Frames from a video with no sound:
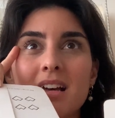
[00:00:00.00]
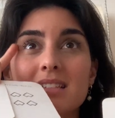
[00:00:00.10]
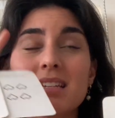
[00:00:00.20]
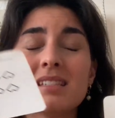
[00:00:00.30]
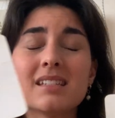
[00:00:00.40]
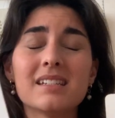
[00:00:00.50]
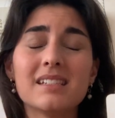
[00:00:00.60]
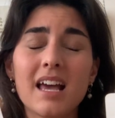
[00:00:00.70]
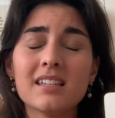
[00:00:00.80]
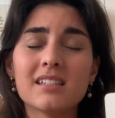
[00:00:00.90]
distant
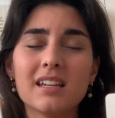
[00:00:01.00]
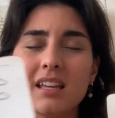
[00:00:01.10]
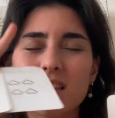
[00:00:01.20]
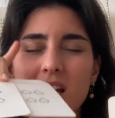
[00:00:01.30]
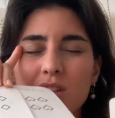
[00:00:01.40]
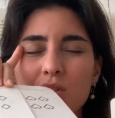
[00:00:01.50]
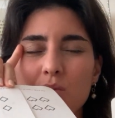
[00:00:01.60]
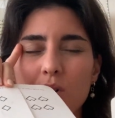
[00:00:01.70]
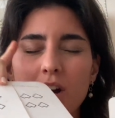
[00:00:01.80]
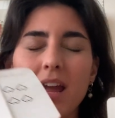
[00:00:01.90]
destiny that you
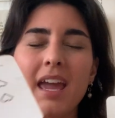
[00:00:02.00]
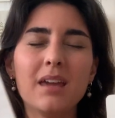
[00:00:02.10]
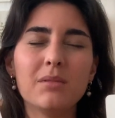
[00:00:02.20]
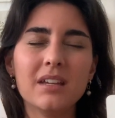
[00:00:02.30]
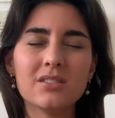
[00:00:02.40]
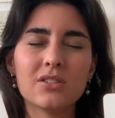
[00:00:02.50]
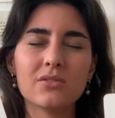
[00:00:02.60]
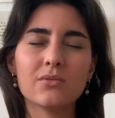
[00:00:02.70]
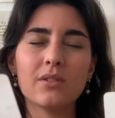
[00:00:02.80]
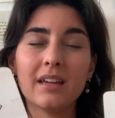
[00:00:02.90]
are aiming
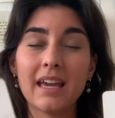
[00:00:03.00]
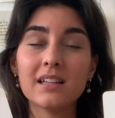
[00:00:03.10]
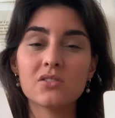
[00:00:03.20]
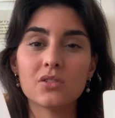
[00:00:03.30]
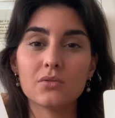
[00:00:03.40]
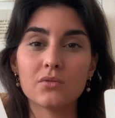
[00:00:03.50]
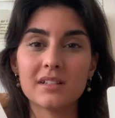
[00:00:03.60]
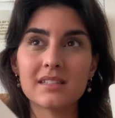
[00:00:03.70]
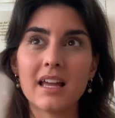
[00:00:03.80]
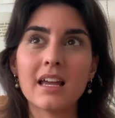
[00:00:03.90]
to get to.
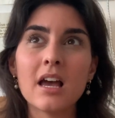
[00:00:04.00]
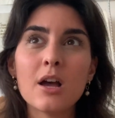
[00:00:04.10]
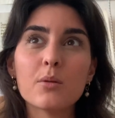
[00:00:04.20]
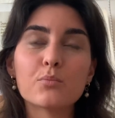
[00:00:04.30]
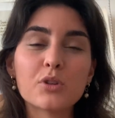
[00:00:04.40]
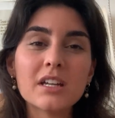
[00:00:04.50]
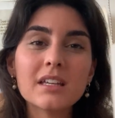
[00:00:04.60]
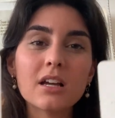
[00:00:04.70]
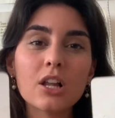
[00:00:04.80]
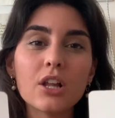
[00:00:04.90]
It's like bring
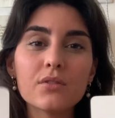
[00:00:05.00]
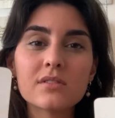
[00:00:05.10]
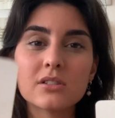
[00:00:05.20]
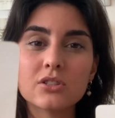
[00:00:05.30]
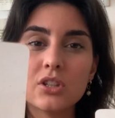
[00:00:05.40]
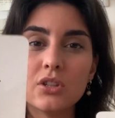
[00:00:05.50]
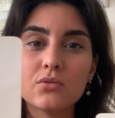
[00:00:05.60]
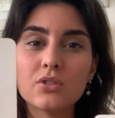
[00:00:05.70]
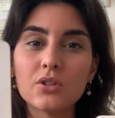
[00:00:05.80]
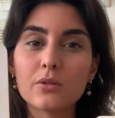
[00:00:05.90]
it closer to you,
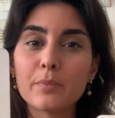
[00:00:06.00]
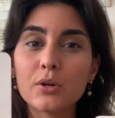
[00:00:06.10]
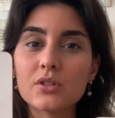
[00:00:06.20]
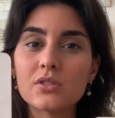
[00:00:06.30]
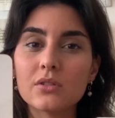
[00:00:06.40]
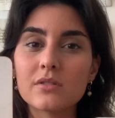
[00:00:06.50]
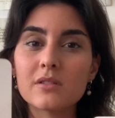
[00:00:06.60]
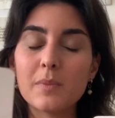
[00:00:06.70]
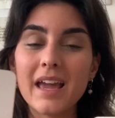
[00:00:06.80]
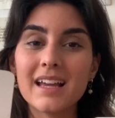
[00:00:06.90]
to your personal
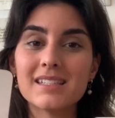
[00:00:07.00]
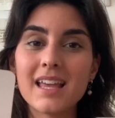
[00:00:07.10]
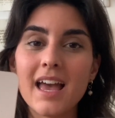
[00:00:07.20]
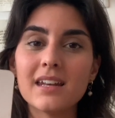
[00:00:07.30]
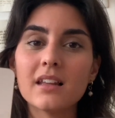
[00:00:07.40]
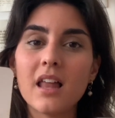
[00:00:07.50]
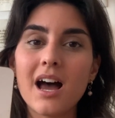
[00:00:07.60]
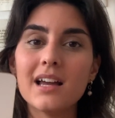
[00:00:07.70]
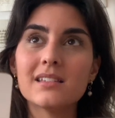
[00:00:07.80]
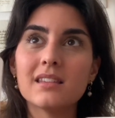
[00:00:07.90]
space.
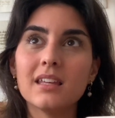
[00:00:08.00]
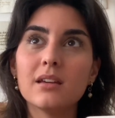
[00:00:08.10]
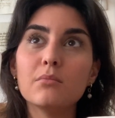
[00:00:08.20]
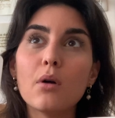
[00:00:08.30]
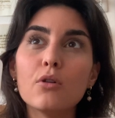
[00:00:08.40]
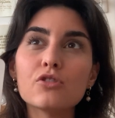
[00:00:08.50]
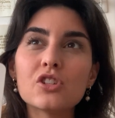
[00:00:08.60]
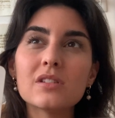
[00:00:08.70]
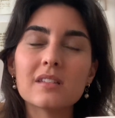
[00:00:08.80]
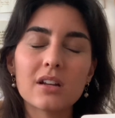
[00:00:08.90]
Analyze the
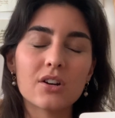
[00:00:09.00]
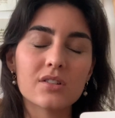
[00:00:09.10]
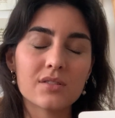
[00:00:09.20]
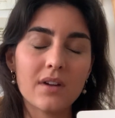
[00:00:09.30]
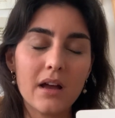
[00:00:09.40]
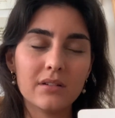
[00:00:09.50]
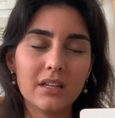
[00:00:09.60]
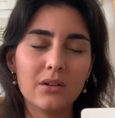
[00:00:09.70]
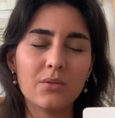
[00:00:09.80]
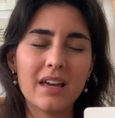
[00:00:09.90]
emotions that are surrounding
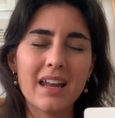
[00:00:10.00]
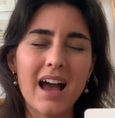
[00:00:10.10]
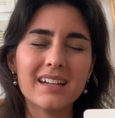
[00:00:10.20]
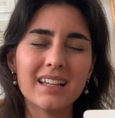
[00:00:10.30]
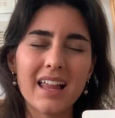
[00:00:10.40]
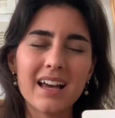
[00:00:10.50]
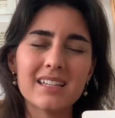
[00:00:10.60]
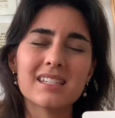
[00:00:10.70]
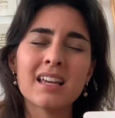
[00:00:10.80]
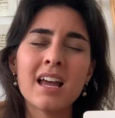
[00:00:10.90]
you, and
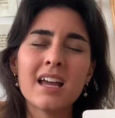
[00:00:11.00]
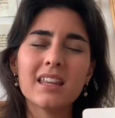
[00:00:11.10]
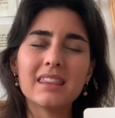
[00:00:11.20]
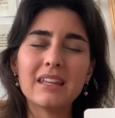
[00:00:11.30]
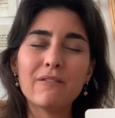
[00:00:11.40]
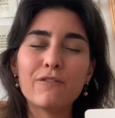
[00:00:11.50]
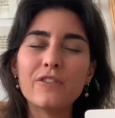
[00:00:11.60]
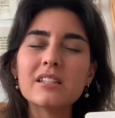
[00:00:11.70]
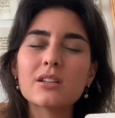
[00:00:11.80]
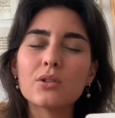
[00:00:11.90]
analyze the
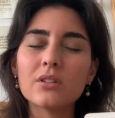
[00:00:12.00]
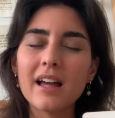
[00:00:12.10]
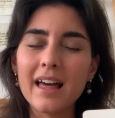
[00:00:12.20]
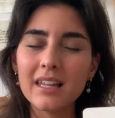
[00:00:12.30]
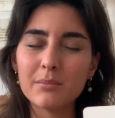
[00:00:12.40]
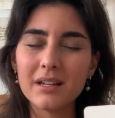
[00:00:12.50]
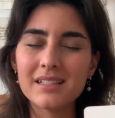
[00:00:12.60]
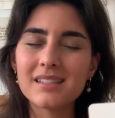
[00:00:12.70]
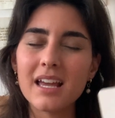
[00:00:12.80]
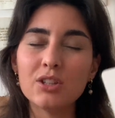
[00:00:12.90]
physical
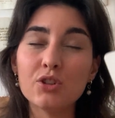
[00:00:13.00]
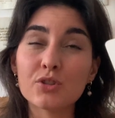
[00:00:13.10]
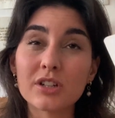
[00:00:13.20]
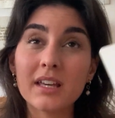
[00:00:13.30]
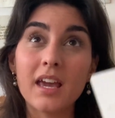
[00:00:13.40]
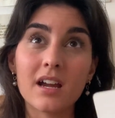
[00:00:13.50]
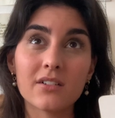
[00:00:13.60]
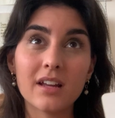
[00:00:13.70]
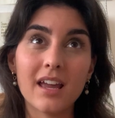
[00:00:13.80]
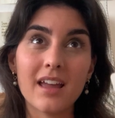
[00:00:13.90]
elements that you're
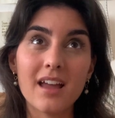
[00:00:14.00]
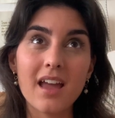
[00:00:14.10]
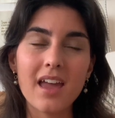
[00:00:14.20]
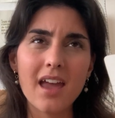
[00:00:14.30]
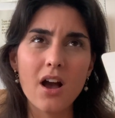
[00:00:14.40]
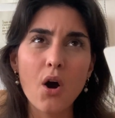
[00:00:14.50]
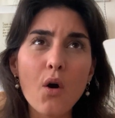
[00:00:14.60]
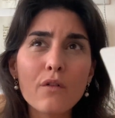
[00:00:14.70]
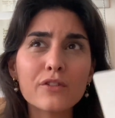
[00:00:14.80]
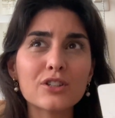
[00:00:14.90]
carrying
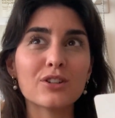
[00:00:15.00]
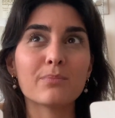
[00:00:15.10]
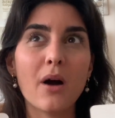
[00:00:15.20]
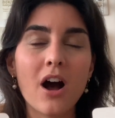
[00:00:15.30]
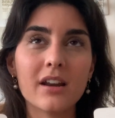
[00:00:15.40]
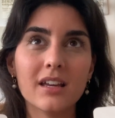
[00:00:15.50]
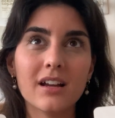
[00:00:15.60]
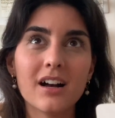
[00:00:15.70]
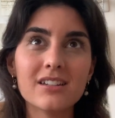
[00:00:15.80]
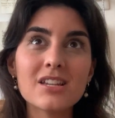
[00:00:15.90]
over your body,
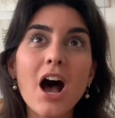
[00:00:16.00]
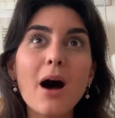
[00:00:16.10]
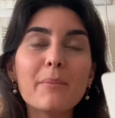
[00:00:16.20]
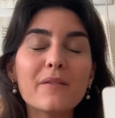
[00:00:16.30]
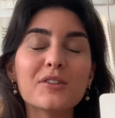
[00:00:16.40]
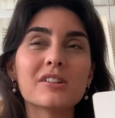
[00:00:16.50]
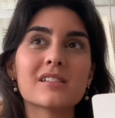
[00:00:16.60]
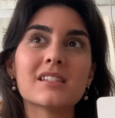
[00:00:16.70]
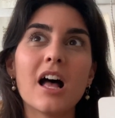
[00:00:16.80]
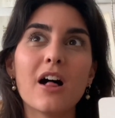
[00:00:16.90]
on top of
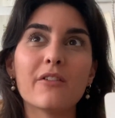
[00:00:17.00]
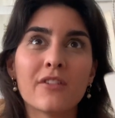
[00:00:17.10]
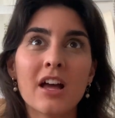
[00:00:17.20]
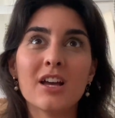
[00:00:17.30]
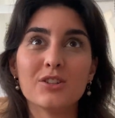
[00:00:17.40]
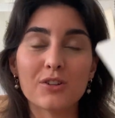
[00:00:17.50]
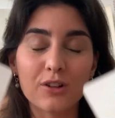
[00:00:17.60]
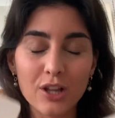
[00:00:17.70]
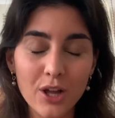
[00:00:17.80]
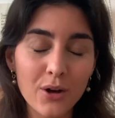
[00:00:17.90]
yourself, your
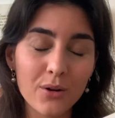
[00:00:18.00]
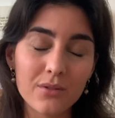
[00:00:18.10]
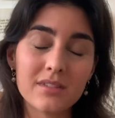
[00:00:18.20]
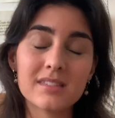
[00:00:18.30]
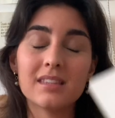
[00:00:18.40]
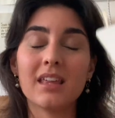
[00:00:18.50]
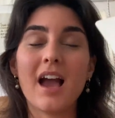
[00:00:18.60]
clothes, the